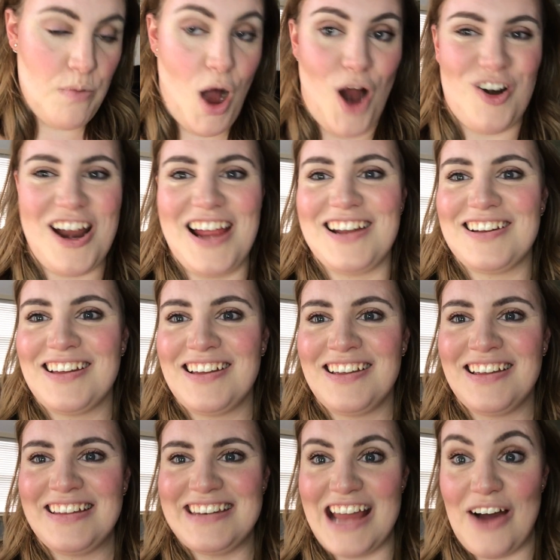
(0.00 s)
All right,
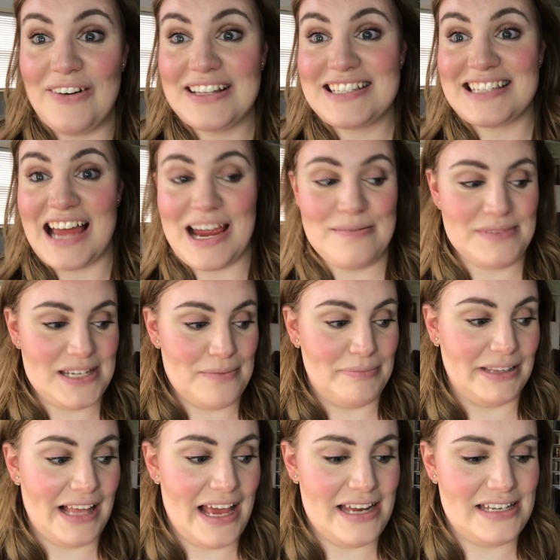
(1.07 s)
now it's time to
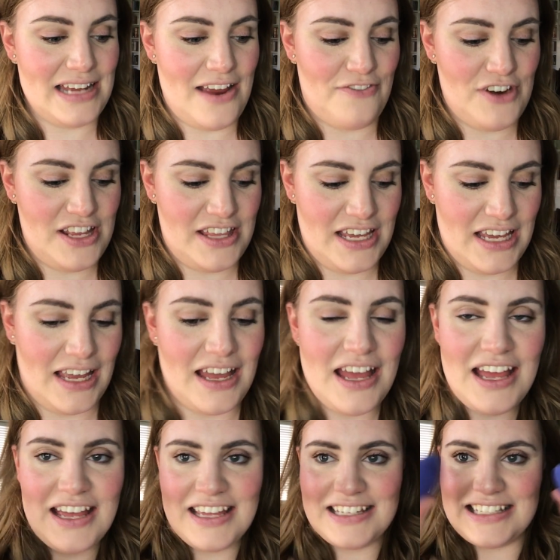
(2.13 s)
blend everything
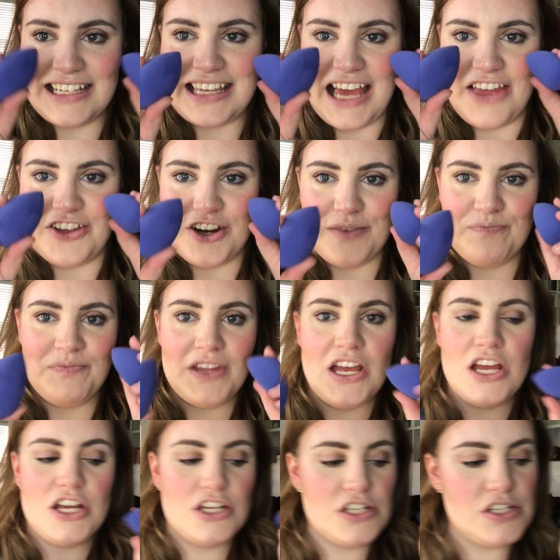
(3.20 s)
together.
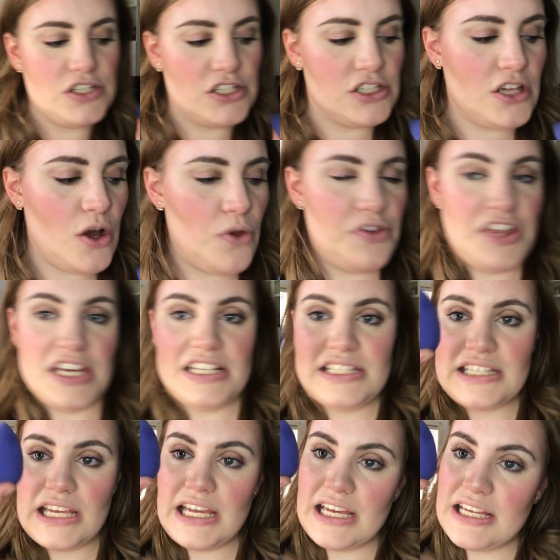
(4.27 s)
So
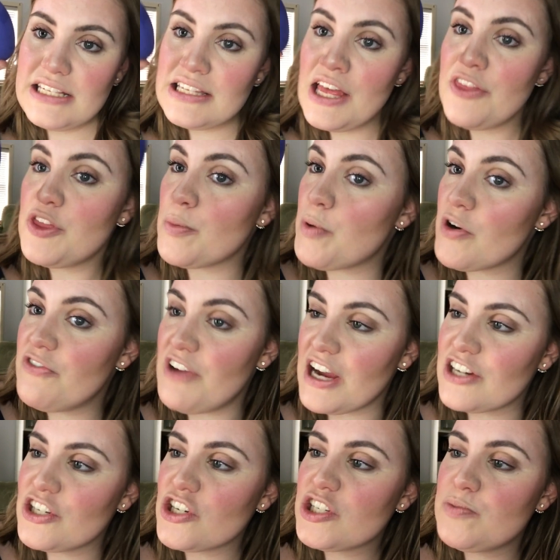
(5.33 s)
this is the
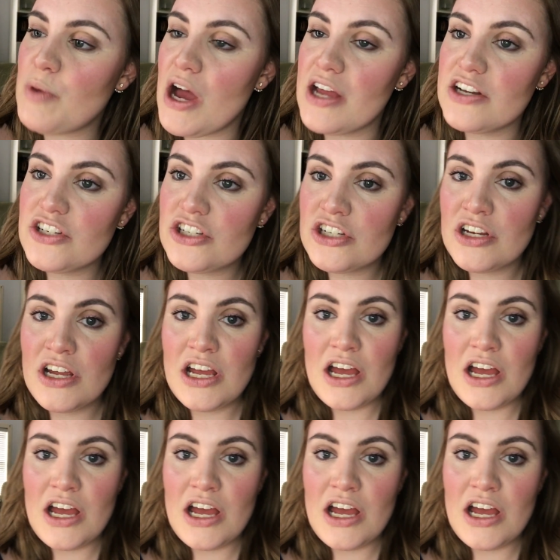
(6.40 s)
Perfector sponge.